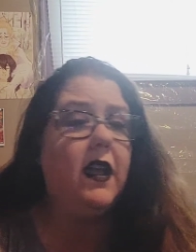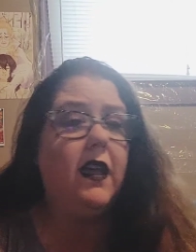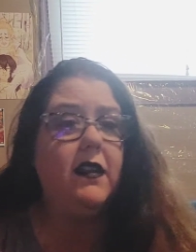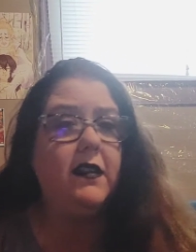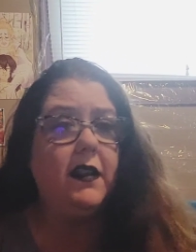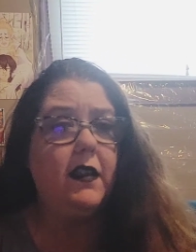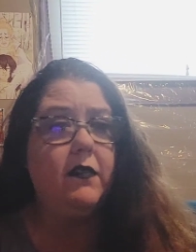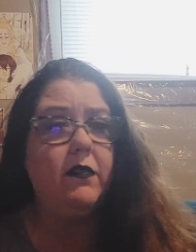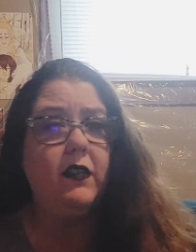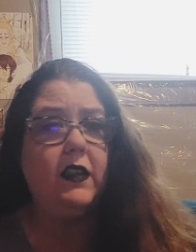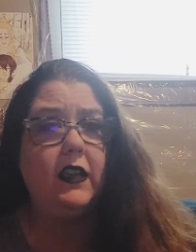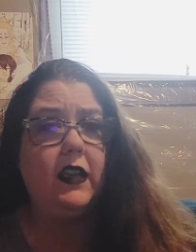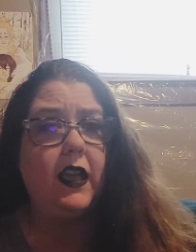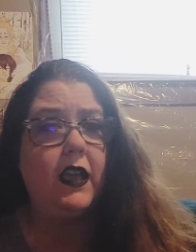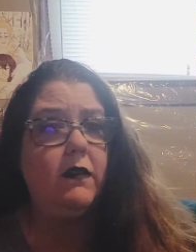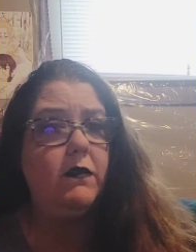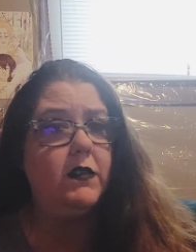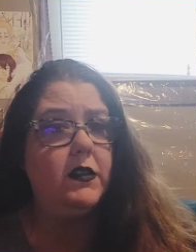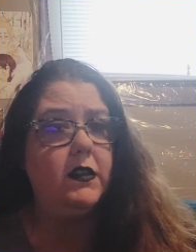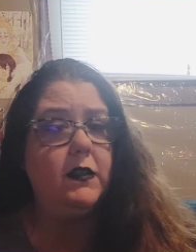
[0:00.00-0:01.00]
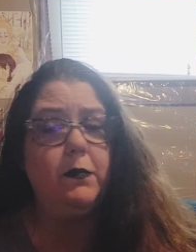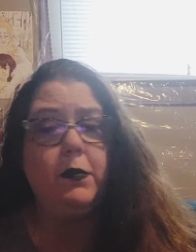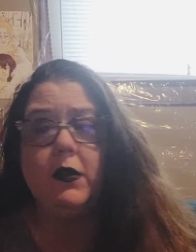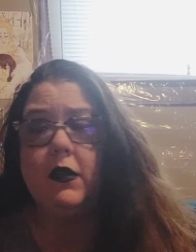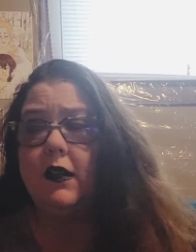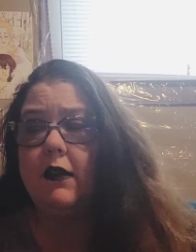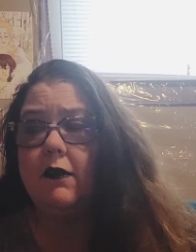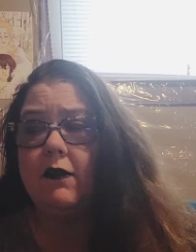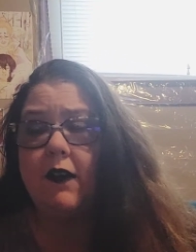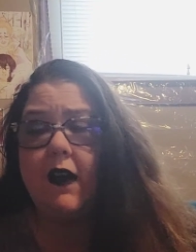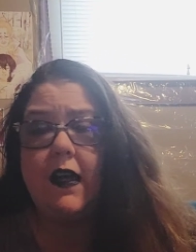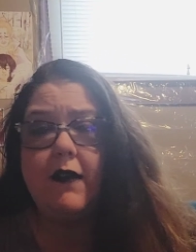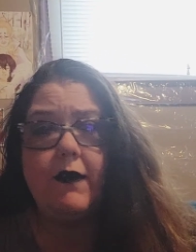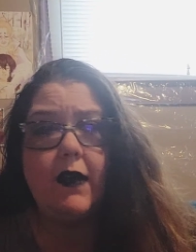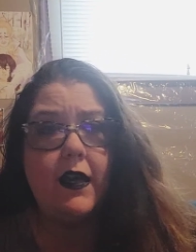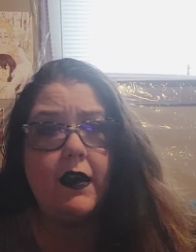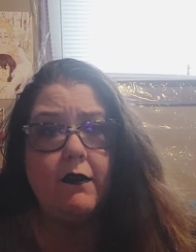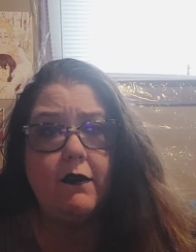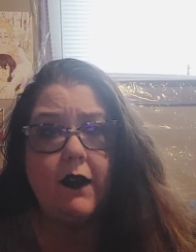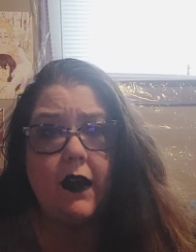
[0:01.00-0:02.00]
I definitely gave this book a 5
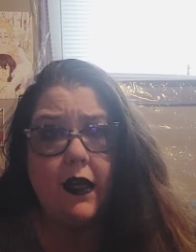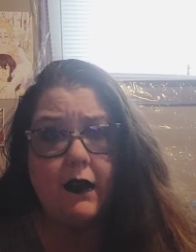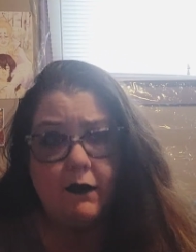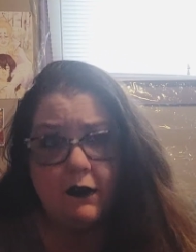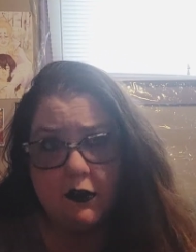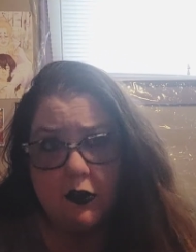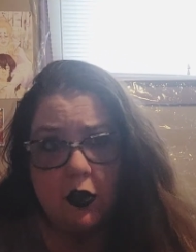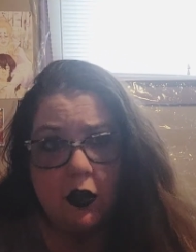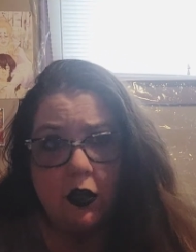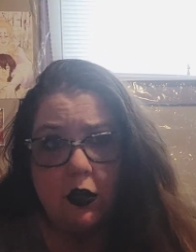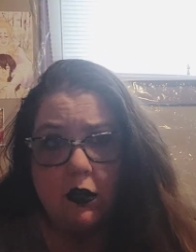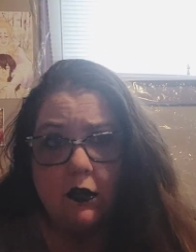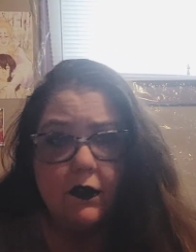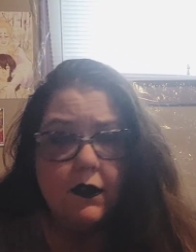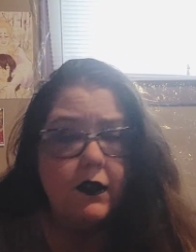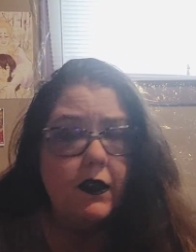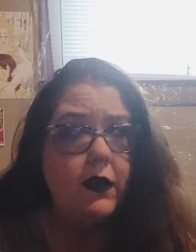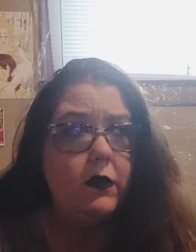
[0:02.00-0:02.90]
out of 5 stars.